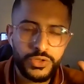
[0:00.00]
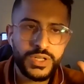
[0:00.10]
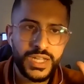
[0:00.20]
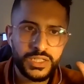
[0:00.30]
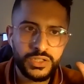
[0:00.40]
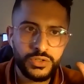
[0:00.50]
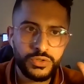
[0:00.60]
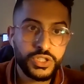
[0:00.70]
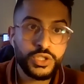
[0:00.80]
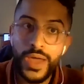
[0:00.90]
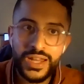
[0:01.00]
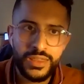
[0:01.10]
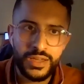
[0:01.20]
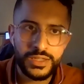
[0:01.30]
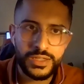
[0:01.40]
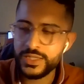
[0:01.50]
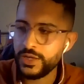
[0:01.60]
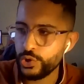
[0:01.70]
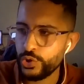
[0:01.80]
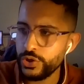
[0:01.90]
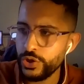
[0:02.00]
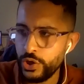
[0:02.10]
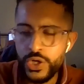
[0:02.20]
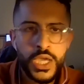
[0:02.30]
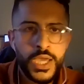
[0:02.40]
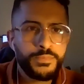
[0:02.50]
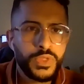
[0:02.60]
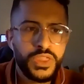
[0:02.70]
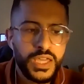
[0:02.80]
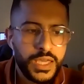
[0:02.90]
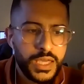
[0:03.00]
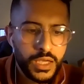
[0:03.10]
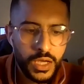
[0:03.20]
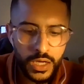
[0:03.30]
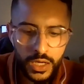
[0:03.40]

that you need to do anything in this country, the